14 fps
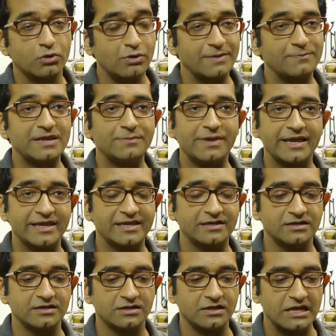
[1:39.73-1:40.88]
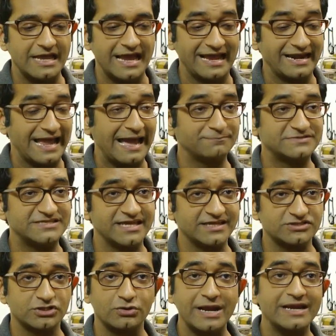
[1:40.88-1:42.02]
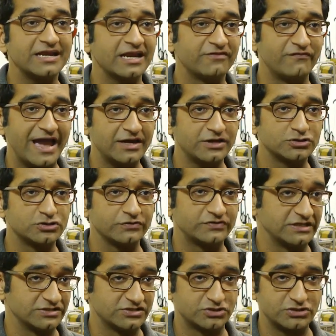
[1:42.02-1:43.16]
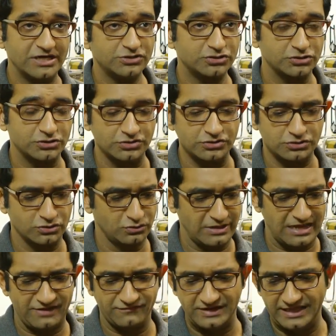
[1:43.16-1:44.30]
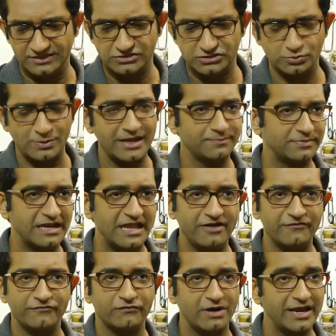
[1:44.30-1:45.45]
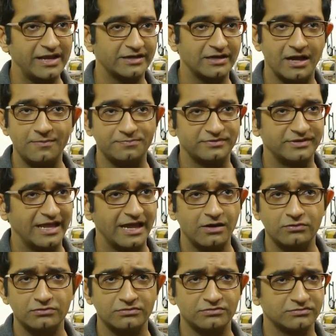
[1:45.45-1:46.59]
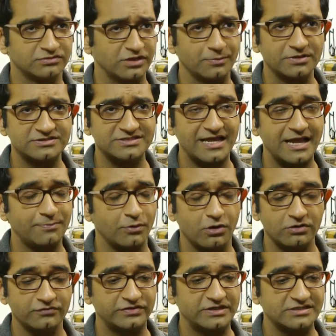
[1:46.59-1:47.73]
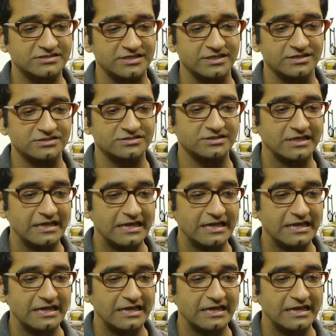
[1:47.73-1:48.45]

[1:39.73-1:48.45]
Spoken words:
do I mean by hidden? An app takes great advantage of these gestures. So you have swipe left, right, up, down, double tap, all of these things.